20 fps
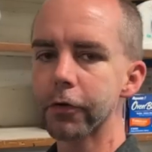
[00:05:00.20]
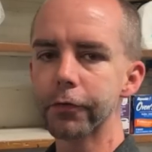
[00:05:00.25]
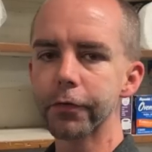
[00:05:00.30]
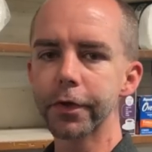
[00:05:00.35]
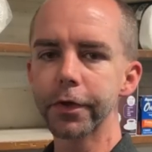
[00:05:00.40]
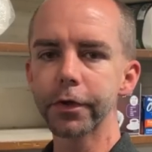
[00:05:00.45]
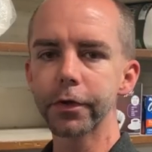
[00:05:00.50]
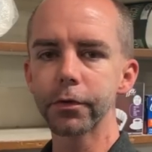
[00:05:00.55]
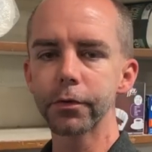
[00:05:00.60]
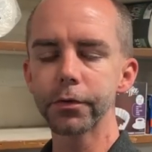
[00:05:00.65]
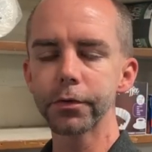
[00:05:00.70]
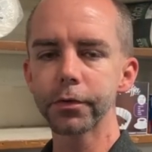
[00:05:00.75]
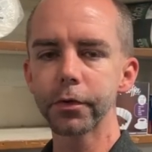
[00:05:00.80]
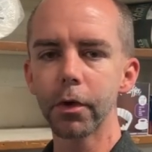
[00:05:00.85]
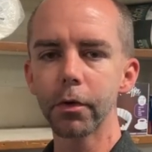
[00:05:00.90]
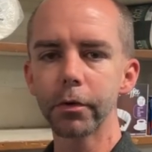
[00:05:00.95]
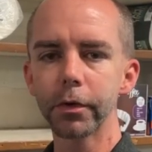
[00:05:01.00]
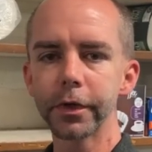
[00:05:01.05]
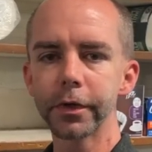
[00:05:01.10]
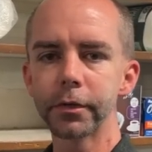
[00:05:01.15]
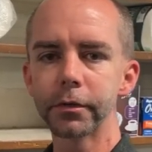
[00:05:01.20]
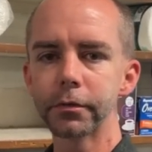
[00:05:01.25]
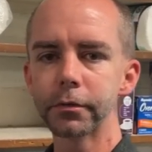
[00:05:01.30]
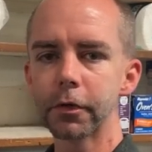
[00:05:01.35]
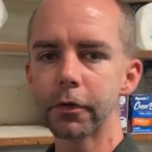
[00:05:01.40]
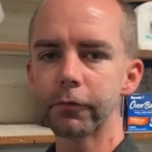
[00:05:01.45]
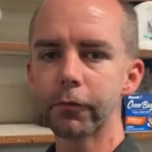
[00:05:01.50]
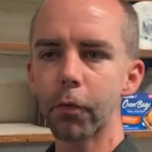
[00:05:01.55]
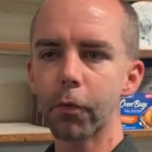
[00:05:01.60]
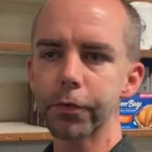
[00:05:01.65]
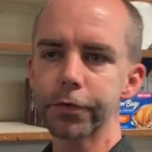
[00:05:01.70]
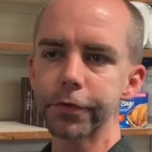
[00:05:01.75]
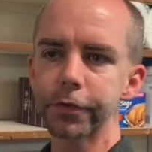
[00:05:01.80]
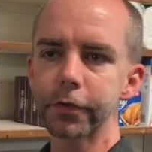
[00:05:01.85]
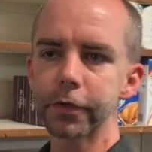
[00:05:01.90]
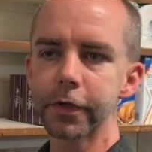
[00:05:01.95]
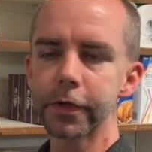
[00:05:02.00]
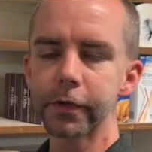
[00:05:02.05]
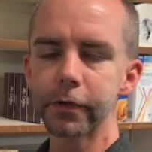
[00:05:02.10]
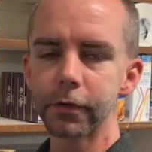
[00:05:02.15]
over the years slowly, unfortunately.